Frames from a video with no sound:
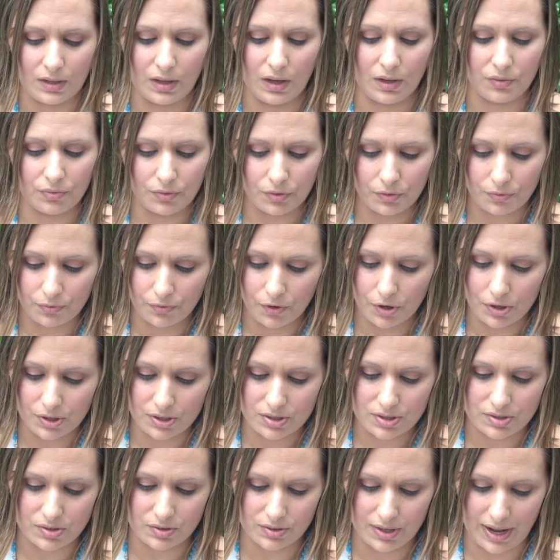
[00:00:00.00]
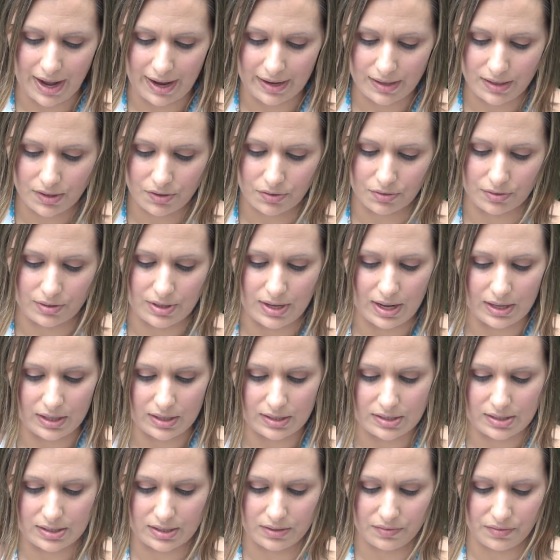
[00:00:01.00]
If you focus on anger and
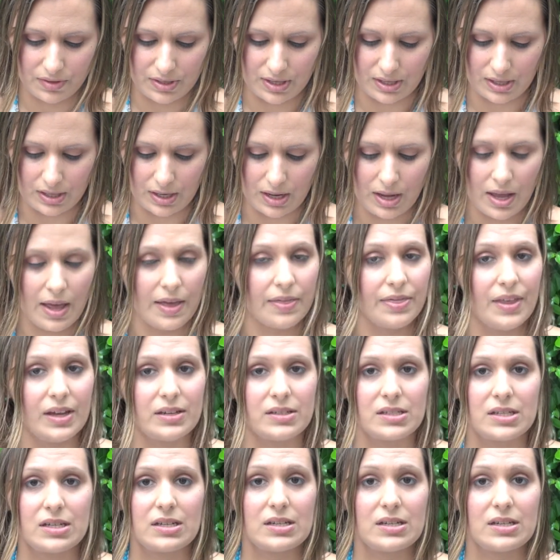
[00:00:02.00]
negativity, that's